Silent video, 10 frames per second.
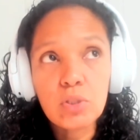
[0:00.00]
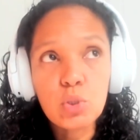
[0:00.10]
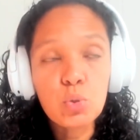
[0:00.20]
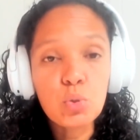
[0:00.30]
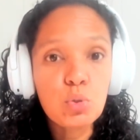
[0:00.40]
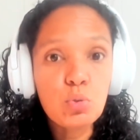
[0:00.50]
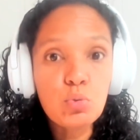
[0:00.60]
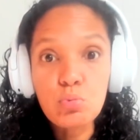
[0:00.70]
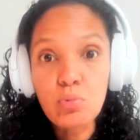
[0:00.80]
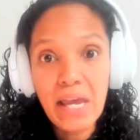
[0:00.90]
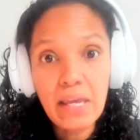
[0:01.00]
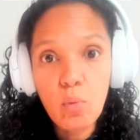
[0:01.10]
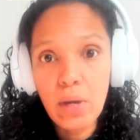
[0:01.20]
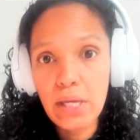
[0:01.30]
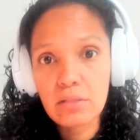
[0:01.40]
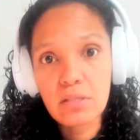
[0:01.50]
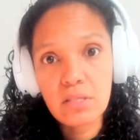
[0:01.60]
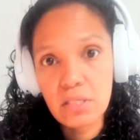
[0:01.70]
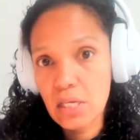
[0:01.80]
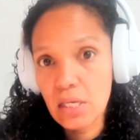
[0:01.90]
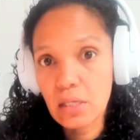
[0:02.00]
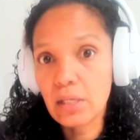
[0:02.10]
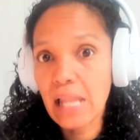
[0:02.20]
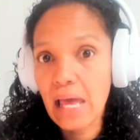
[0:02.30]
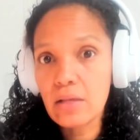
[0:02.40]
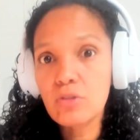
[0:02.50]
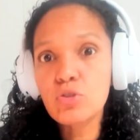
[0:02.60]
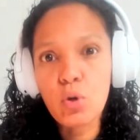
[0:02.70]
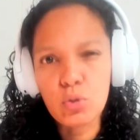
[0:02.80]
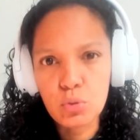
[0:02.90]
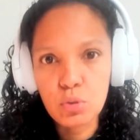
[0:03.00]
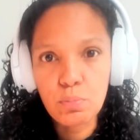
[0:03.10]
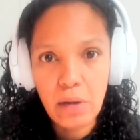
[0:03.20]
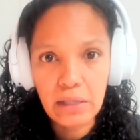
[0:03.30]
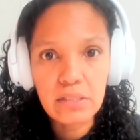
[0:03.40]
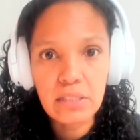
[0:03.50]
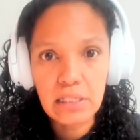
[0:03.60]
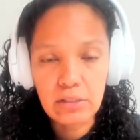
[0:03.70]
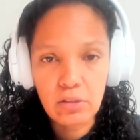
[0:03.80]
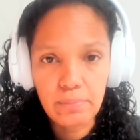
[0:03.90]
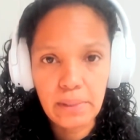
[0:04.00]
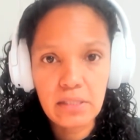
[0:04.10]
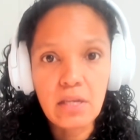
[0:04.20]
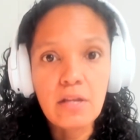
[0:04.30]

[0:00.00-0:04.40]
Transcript: do you right away see clients or do you practice a little bit?